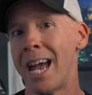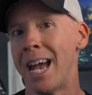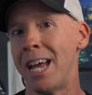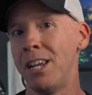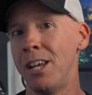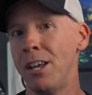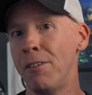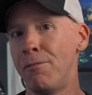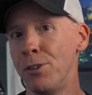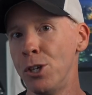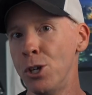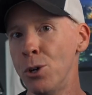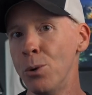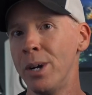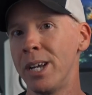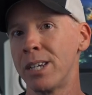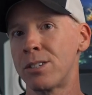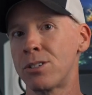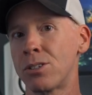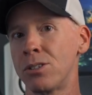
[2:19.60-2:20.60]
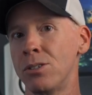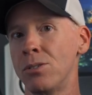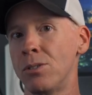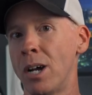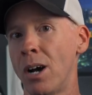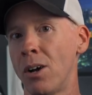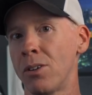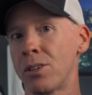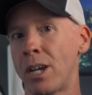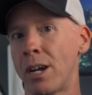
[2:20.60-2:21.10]
And if you exclude
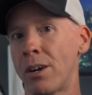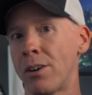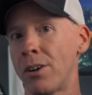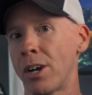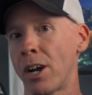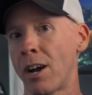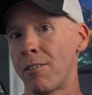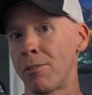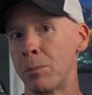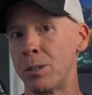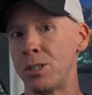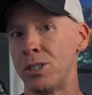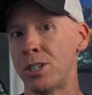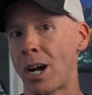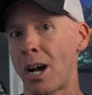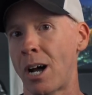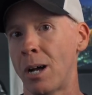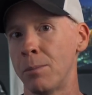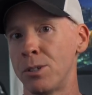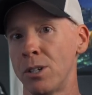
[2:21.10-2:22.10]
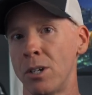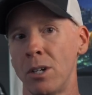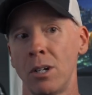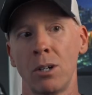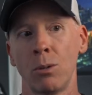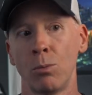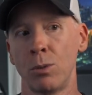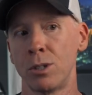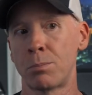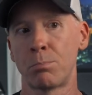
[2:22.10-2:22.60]
healthcare and government jobs,
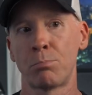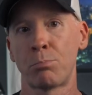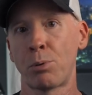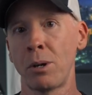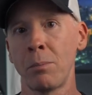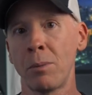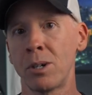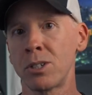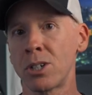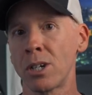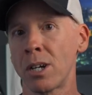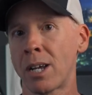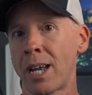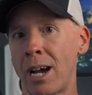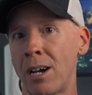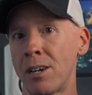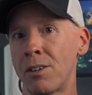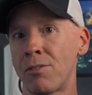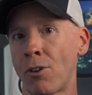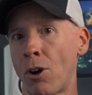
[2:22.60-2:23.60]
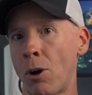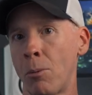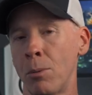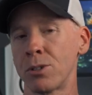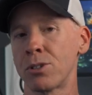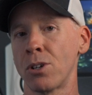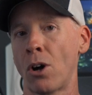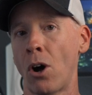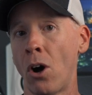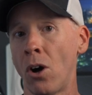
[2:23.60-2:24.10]
which pretty much accounted for
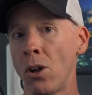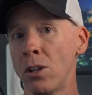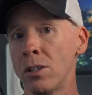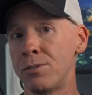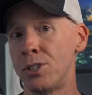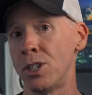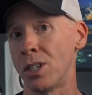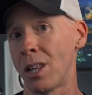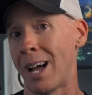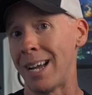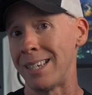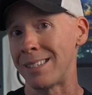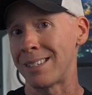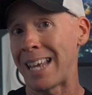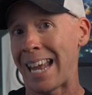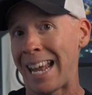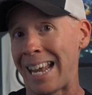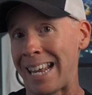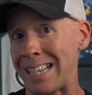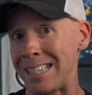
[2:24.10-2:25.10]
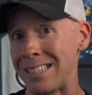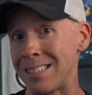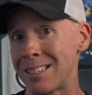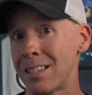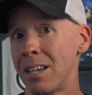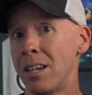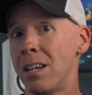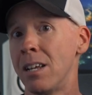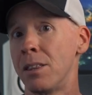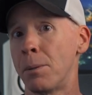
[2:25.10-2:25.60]
almost all of July's gains,
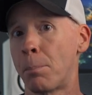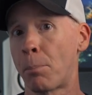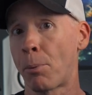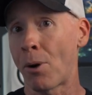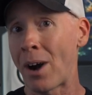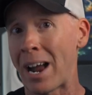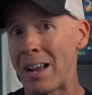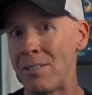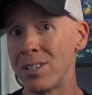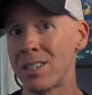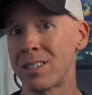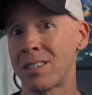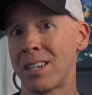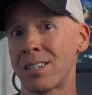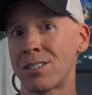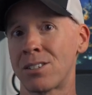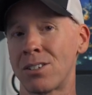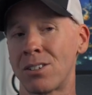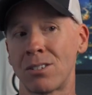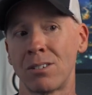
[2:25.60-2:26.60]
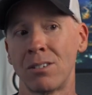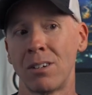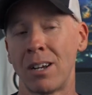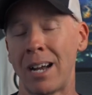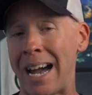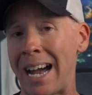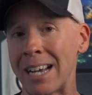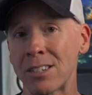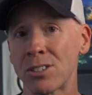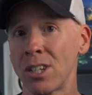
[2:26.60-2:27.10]
the private sector
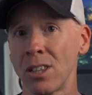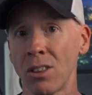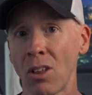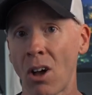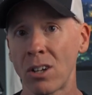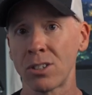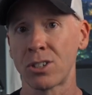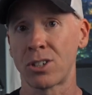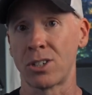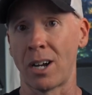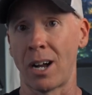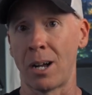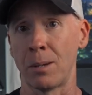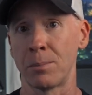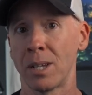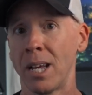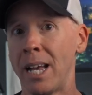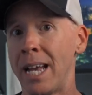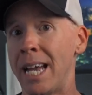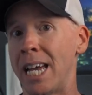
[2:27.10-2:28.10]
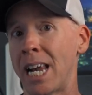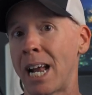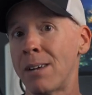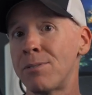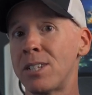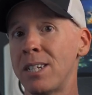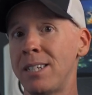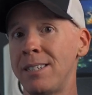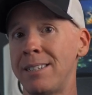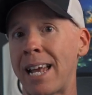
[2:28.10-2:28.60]
actually lost jobs. And I've
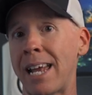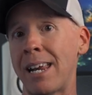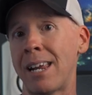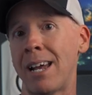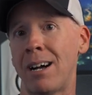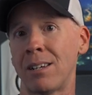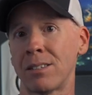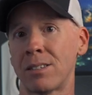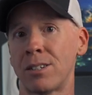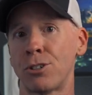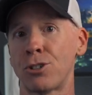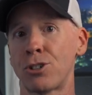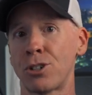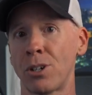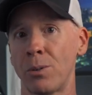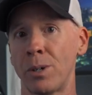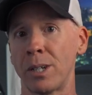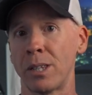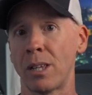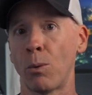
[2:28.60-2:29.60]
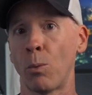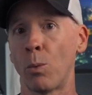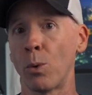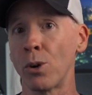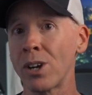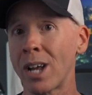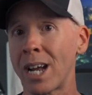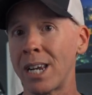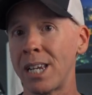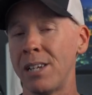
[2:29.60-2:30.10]
seen data out there showing that we're
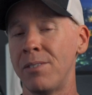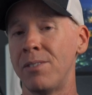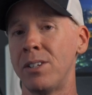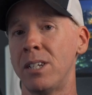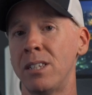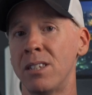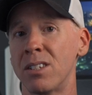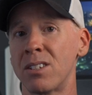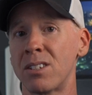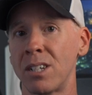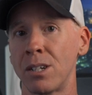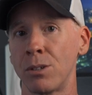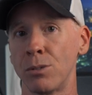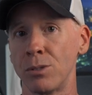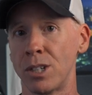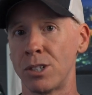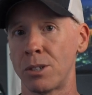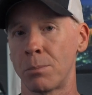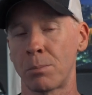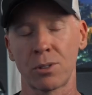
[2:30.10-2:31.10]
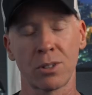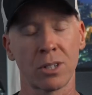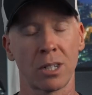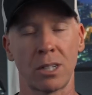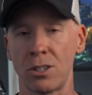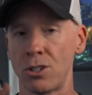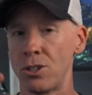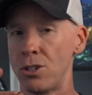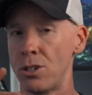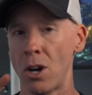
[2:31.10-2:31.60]
not even in the single-digit
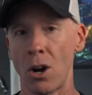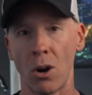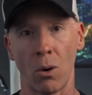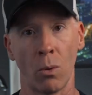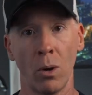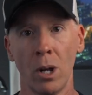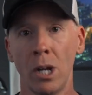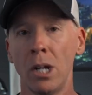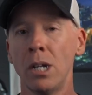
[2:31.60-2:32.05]
percentage. No,